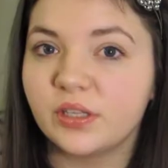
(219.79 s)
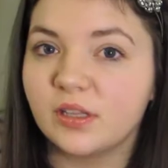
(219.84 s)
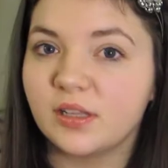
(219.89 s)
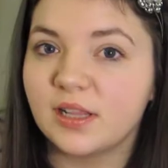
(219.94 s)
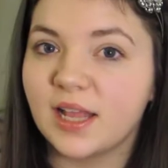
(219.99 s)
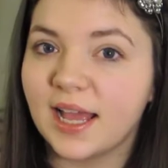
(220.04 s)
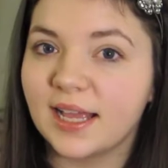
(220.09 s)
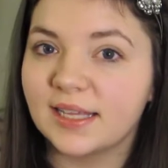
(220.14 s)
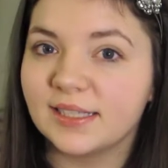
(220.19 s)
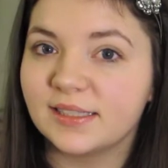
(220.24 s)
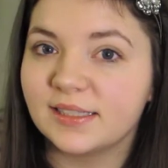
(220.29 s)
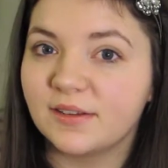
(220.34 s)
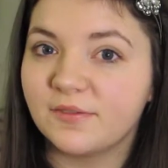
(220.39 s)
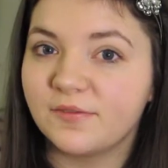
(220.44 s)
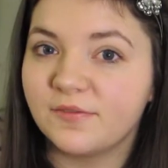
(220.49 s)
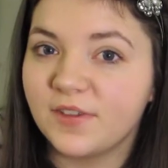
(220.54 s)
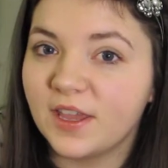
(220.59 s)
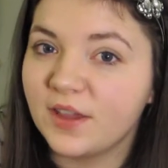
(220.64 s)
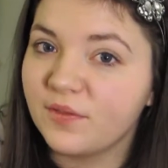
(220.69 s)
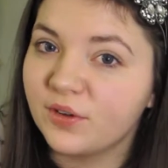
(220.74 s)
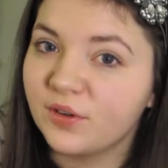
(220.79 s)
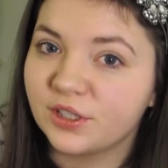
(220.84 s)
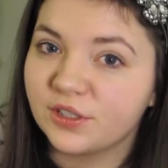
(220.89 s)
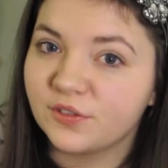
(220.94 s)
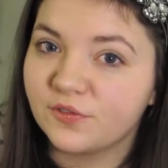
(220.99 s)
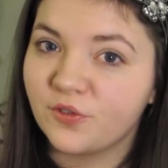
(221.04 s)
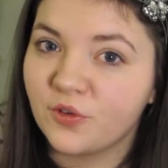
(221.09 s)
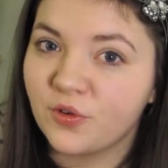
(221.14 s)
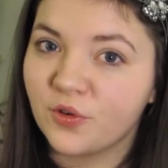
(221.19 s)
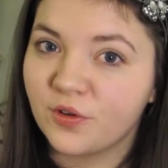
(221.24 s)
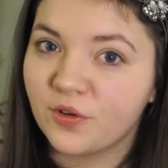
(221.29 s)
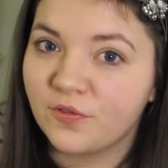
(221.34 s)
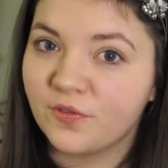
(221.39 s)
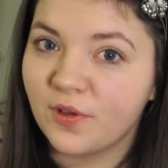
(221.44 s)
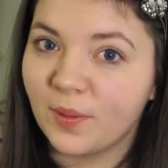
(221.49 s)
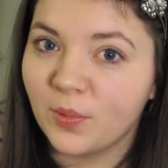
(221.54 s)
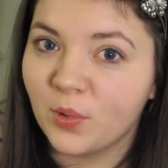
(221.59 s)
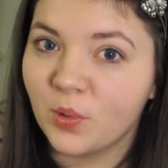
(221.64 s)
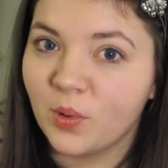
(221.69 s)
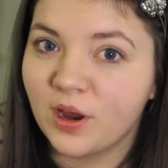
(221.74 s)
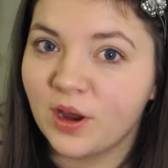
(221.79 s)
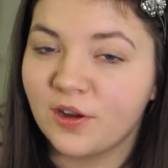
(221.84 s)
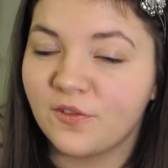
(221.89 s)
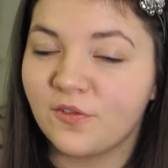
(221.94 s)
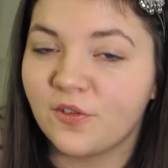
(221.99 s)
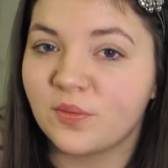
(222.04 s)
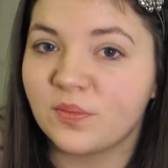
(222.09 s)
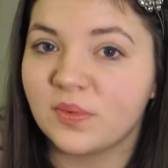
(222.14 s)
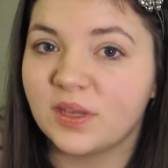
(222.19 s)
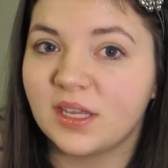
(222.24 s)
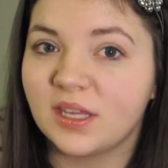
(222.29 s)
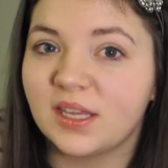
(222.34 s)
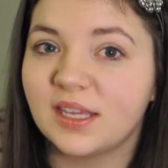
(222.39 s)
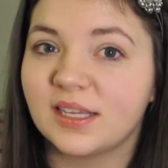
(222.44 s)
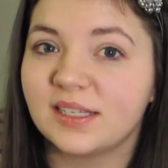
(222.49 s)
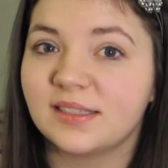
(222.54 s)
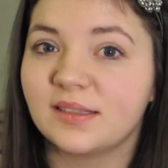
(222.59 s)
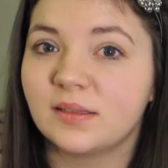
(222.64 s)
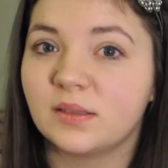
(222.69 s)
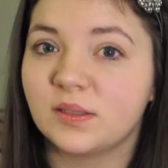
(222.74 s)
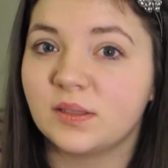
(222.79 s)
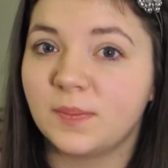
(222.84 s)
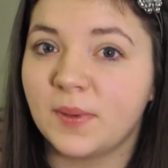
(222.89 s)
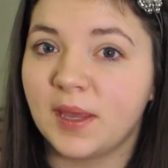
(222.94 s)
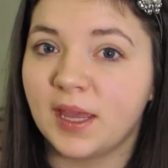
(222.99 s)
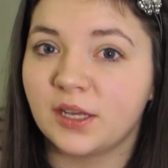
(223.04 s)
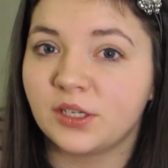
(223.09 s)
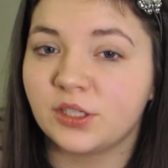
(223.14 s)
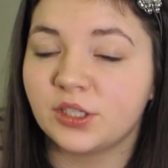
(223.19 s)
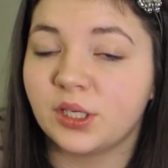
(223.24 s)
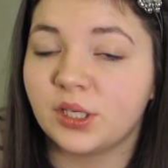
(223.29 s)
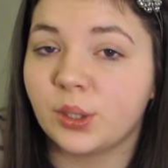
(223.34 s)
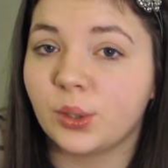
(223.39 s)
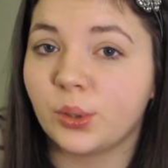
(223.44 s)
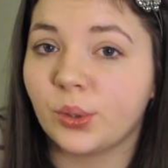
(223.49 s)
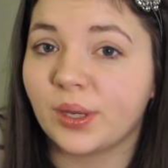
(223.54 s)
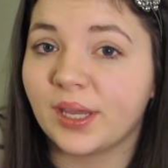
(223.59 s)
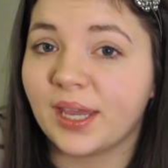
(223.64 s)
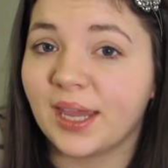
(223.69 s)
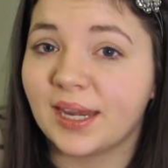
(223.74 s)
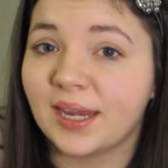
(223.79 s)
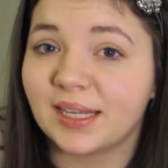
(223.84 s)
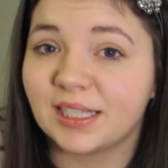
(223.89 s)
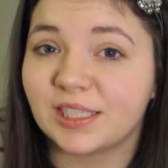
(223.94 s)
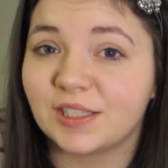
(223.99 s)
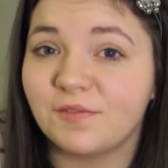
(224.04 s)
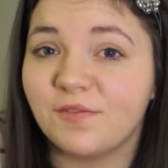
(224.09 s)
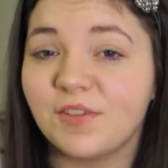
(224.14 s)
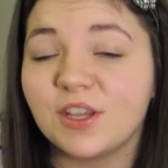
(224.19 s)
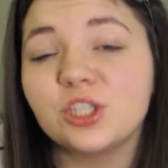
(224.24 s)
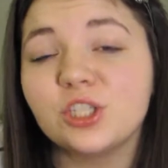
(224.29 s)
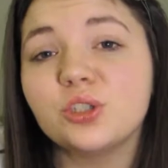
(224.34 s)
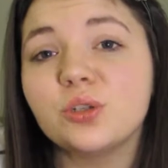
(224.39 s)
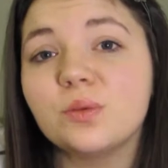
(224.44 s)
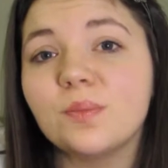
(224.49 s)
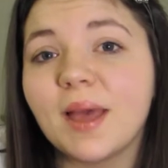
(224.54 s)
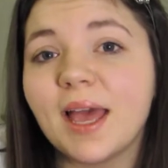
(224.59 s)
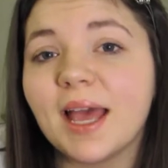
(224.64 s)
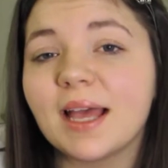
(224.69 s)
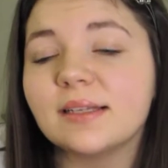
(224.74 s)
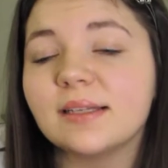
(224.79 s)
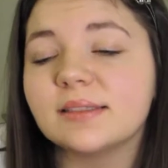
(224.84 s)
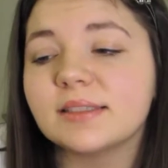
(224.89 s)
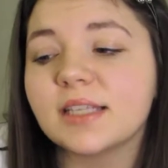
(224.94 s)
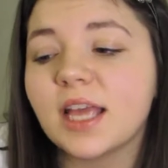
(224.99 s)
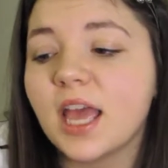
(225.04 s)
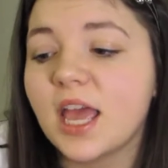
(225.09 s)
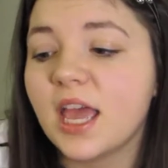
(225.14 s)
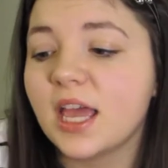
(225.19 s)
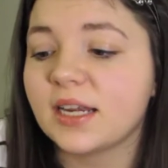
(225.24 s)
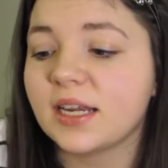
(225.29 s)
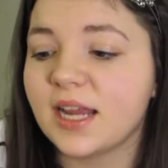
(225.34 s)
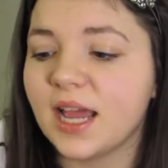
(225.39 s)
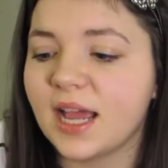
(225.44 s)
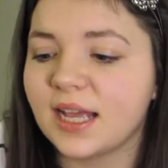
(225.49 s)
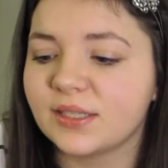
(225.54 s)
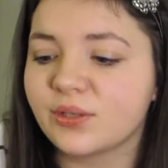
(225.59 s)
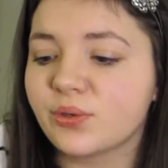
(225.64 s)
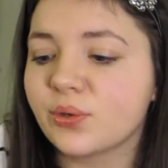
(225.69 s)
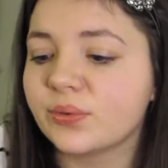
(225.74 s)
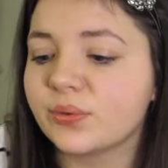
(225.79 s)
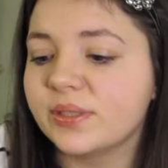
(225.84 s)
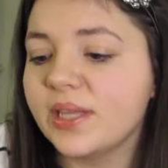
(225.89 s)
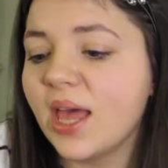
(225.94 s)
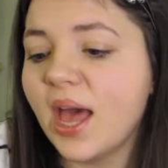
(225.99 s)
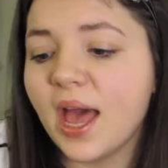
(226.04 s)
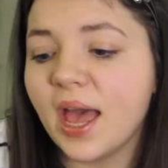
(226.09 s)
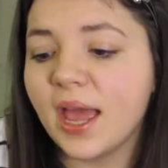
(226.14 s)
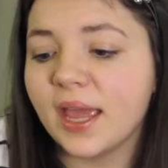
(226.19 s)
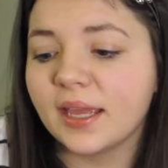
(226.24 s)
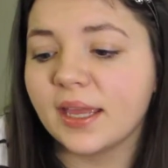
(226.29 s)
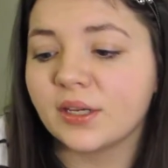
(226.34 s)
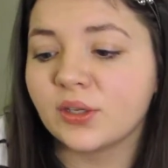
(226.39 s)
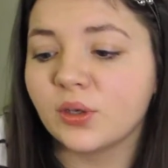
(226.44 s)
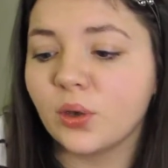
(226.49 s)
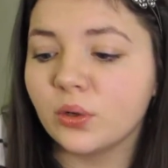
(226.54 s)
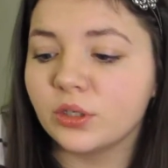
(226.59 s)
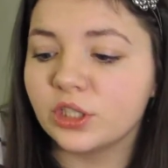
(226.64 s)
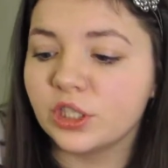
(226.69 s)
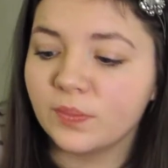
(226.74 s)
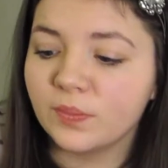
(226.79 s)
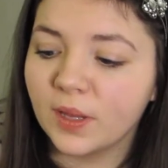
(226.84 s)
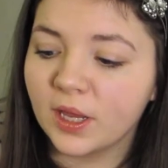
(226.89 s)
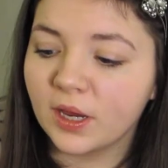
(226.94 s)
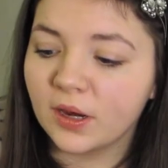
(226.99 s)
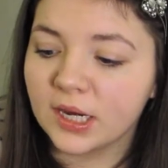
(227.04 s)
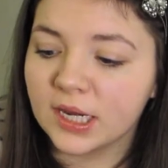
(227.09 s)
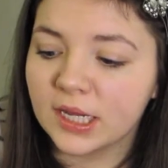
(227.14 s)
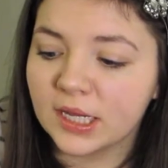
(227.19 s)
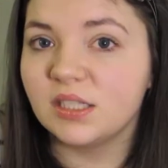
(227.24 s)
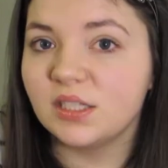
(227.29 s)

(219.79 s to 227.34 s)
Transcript: the last favorite for February for me is this Pangea Organics facial mask and it has Acai and Goji berry.